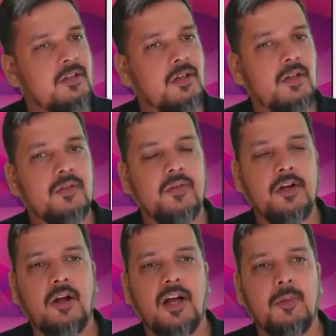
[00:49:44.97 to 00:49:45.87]
So when you
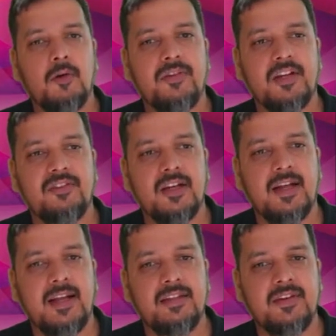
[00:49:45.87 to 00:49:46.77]
talk about section
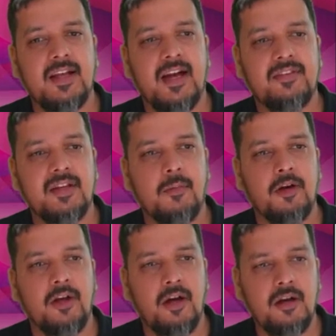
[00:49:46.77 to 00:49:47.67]
9.3 RCM on
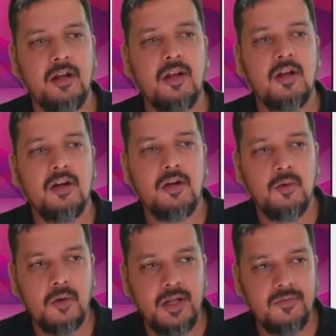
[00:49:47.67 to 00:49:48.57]
your
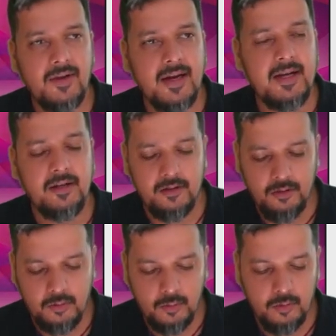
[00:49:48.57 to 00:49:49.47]
notified
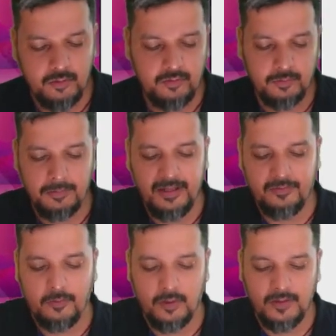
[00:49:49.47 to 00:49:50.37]
goods, please
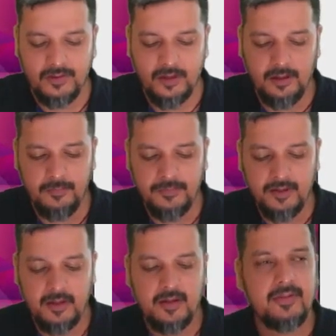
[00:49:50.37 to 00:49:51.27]
focus here
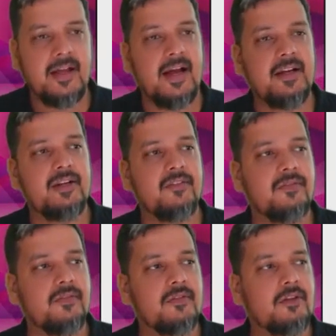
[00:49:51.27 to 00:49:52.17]
that
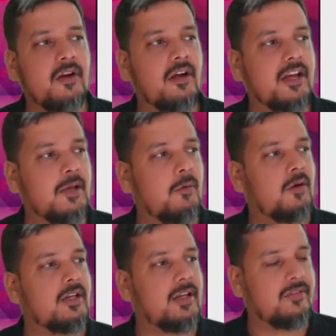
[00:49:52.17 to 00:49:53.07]
you are talking about
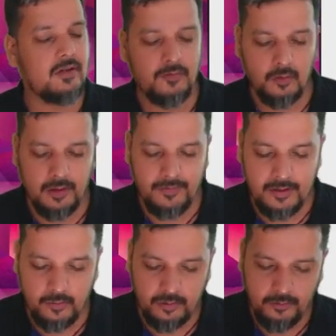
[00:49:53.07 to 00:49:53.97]
the list of notified
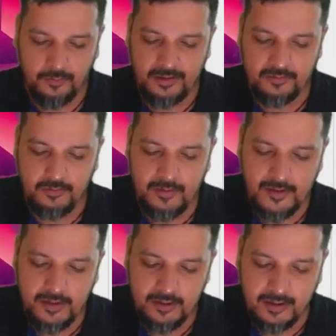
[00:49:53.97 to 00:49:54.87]
goods. First, we
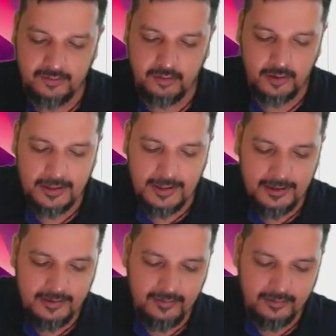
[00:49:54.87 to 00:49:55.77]
will
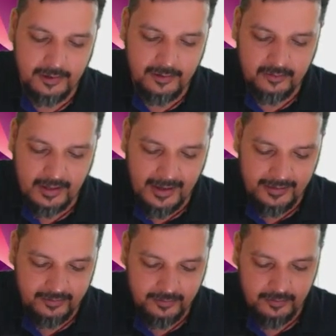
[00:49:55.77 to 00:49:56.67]
consolidate this list
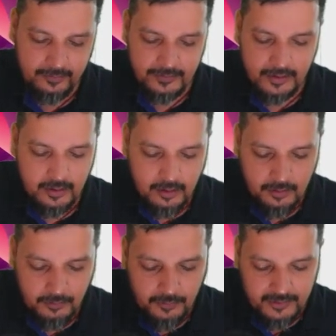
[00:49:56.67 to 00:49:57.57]
as
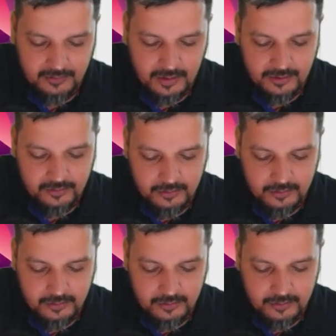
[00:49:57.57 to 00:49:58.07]
first list,